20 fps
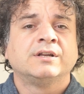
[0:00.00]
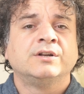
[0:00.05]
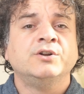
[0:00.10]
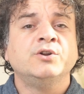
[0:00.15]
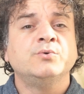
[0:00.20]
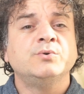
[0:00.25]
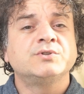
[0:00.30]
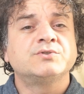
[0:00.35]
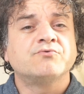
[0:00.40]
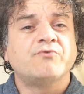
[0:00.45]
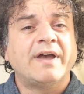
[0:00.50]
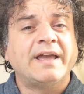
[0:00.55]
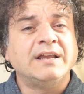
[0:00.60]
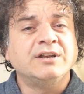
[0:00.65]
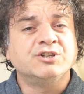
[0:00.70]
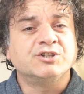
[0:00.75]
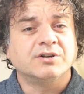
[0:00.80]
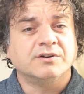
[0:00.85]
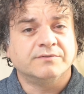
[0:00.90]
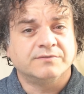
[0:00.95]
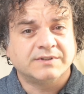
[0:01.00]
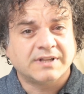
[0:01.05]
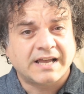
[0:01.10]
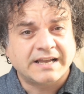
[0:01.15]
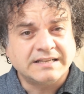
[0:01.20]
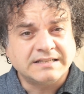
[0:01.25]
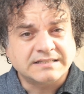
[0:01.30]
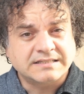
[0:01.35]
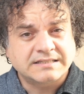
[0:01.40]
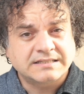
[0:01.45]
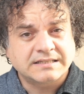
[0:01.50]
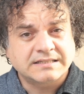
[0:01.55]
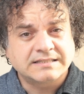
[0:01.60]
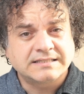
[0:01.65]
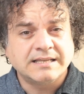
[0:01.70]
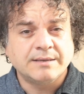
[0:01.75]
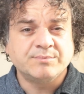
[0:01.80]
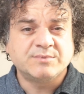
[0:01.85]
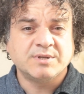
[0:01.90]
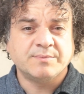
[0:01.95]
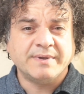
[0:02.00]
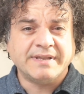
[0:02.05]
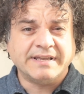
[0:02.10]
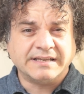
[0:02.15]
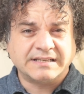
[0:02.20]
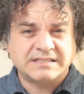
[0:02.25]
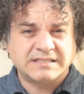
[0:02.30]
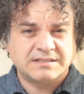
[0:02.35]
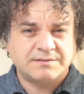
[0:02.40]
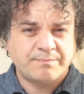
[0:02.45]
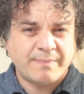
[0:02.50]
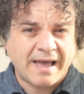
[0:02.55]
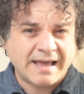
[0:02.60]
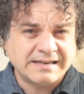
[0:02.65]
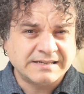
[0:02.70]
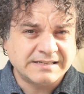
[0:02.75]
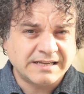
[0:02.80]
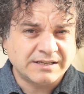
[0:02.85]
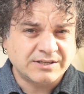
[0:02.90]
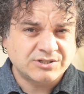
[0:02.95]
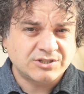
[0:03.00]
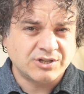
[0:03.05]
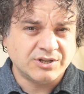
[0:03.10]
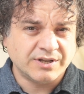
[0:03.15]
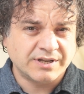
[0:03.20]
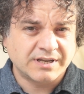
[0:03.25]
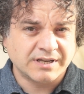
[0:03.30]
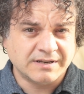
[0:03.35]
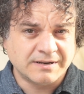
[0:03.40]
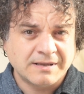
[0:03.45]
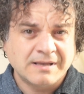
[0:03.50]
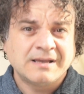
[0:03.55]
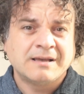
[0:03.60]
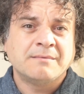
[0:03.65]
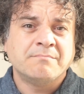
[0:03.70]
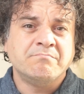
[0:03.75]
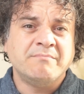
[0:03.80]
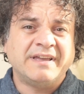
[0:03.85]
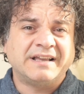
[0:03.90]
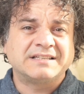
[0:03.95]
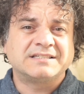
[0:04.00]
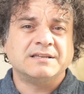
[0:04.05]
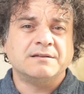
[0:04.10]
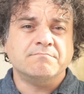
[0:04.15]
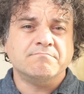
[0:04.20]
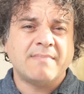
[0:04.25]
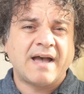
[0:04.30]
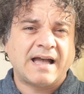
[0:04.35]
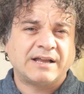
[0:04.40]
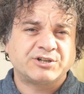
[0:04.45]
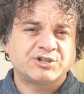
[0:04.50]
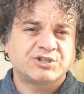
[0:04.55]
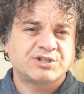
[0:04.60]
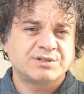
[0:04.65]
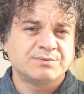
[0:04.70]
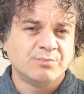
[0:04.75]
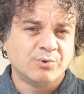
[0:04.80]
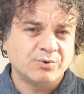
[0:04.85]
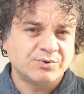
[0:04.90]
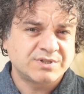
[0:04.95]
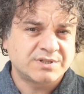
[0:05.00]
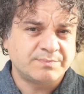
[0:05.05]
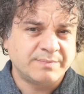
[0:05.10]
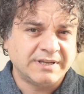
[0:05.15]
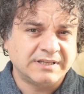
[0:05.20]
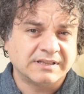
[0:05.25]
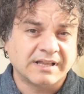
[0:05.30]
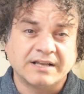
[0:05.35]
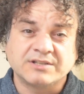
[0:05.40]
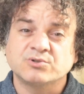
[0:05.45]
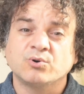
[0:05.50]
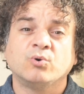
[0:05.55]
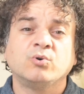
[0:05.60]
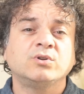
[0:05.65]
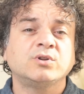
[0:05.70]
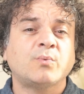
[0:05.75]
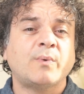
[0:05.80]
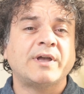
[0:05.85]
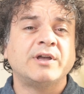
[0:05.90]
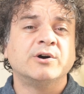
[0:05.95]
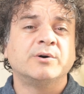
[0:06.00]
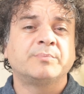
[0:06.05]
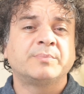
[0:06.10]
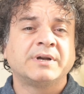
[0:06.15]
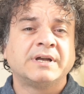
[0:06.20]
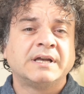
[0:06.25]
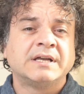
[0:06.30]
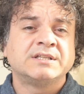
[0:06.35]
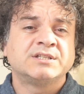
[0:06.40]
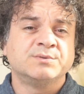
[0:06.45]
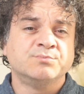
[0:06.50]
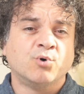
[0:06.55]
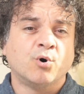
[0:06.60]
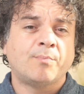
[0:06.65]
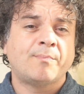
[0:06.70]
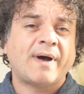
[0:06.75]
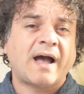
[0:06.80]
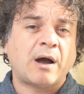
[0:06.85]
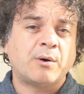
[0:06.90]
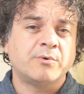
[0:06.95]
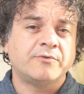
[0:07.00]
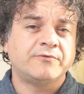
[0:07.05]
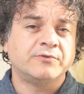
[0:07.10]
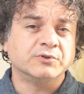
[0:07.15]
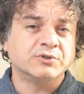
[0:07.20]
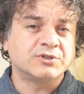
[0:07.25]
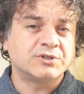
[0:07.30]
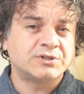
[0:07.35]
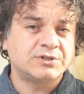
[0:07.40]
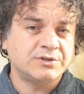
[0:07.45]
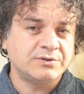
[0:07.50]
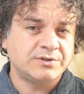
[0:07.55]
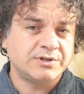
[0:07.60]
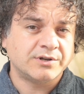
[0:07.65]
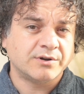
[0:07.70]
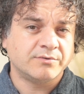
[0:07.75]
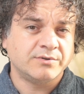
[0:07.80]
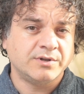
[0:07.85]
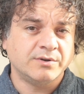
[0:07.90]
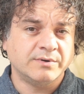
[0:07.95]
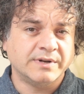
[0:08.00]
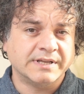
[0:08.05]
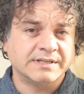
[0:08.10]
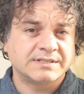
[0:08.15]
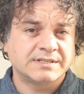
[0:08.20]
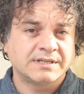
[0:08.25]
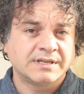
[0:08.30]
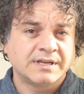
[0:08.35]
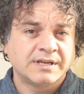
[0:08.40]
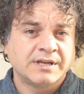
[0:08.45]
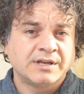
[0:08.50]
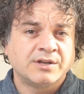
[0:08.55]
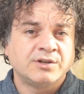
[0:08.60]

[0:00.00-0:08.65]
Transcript: Neewer's range of lights seem to be expanding, so you can mix and match small speed lights all the way up to more powerful studio units